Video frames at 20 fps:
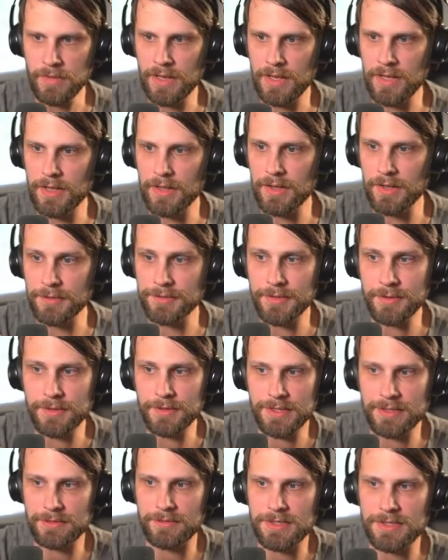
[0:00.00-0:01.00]
Also,
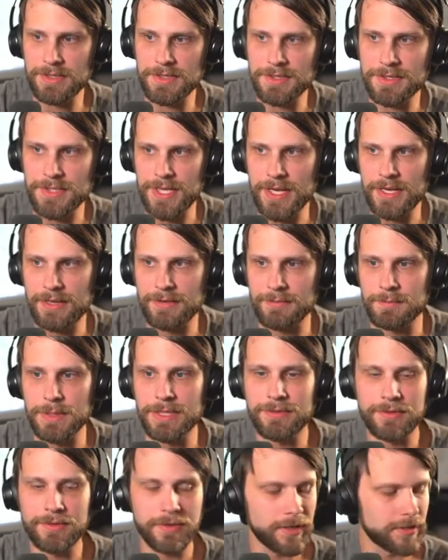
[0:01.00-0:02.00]
the adventure side of
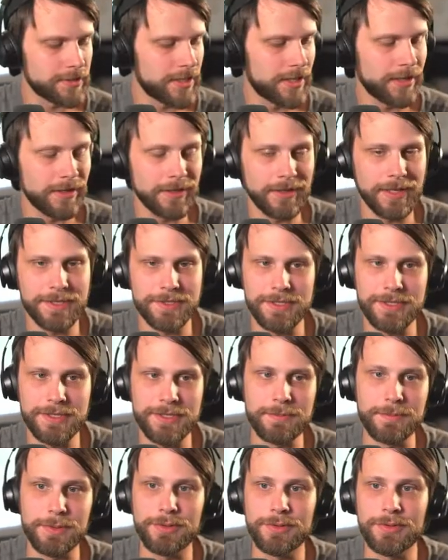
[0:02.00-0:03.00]
Beanstalk Giant allows us to
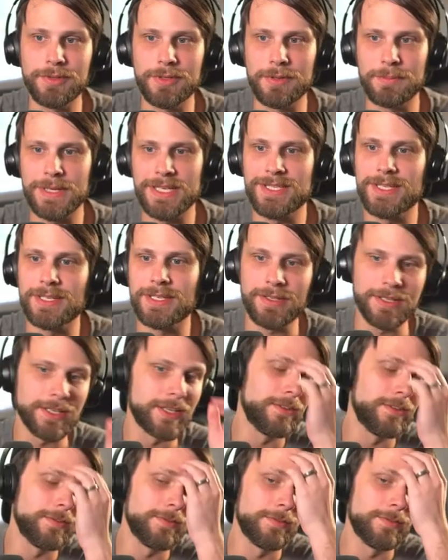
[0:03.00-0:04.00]
pull a basic
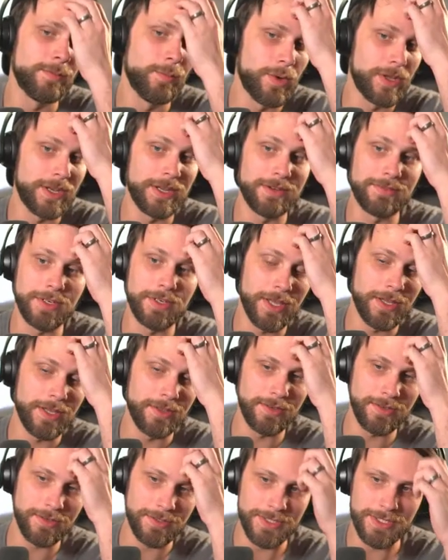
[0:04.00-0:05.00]
land of whatever
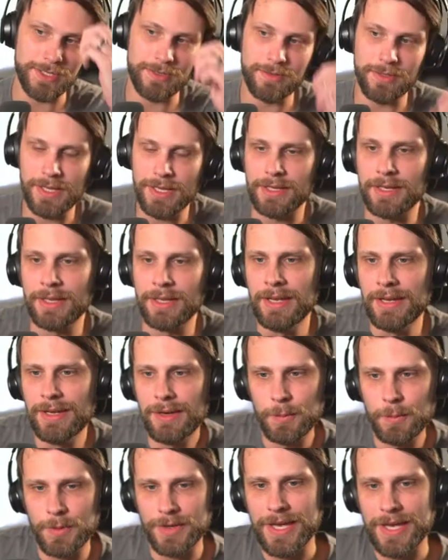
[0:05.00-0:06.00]
color. So, like,
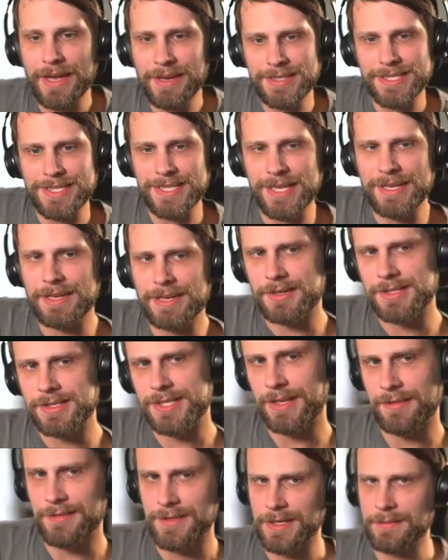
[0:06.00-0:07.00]
we're kind of setting
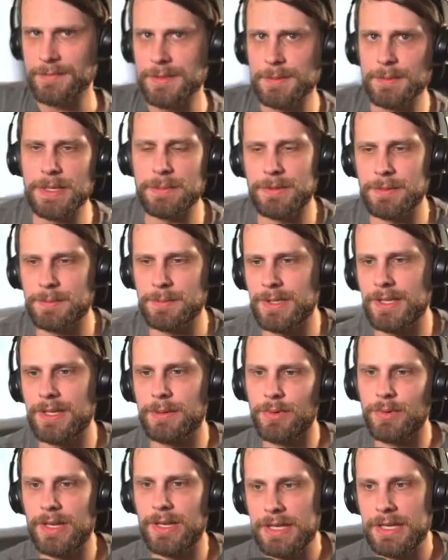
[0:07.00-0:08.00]
ourselves up to be able to play
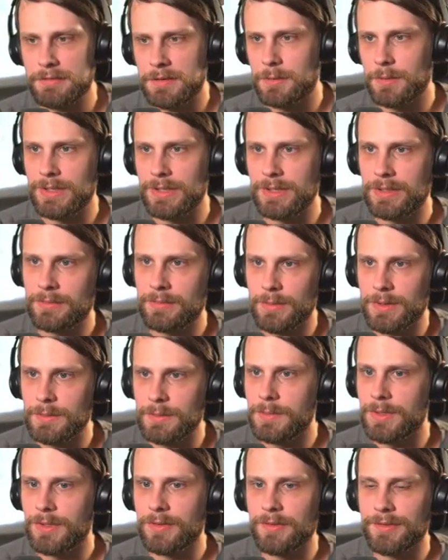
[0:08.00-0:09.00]
whatever we
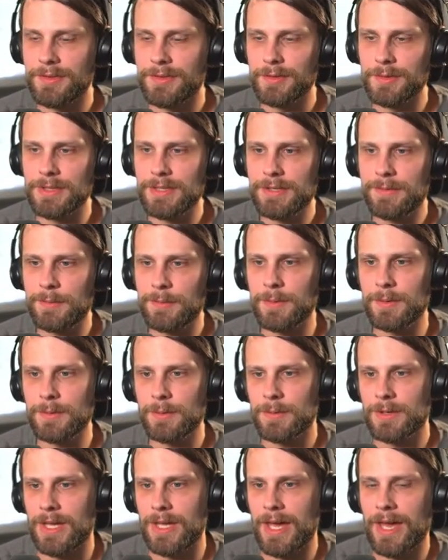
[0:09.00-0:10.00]
pull. So at this point,
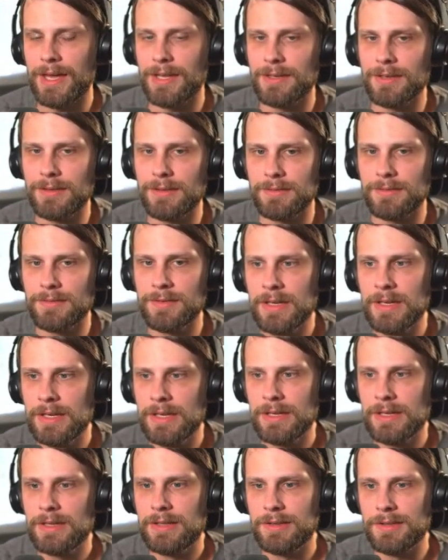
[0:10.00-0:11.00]
we're kind of
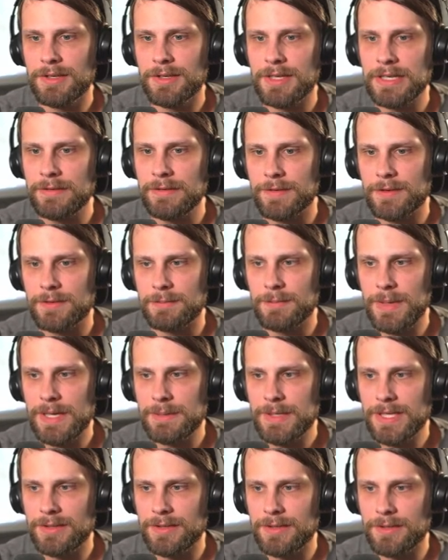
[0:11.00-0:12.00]
looking for
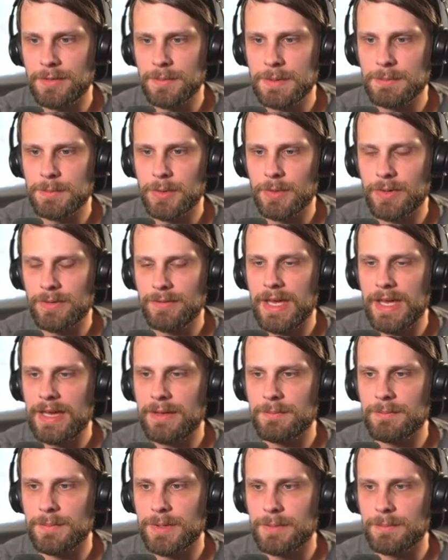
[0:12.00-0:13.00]
maybe a little bit more of
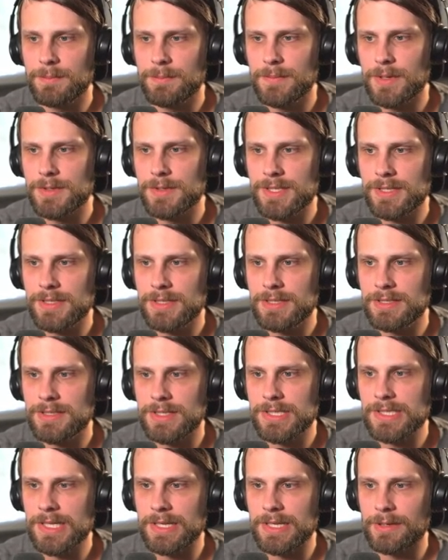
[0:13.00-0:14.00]
that, but mostly
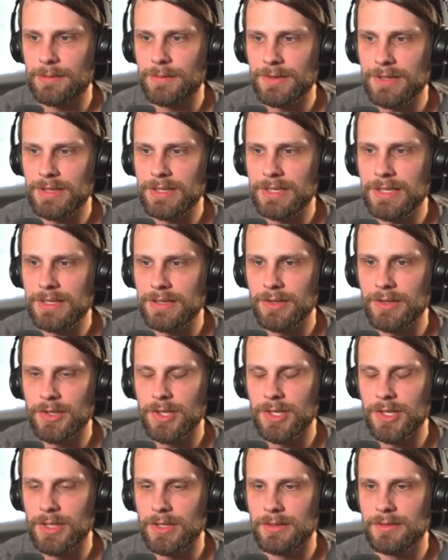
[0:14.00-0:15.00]
just, like, really
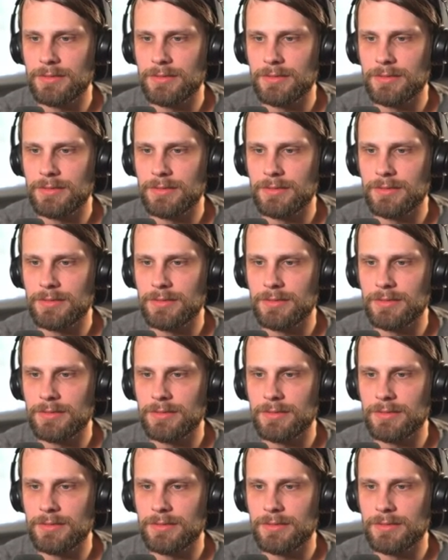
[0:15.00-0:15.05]
good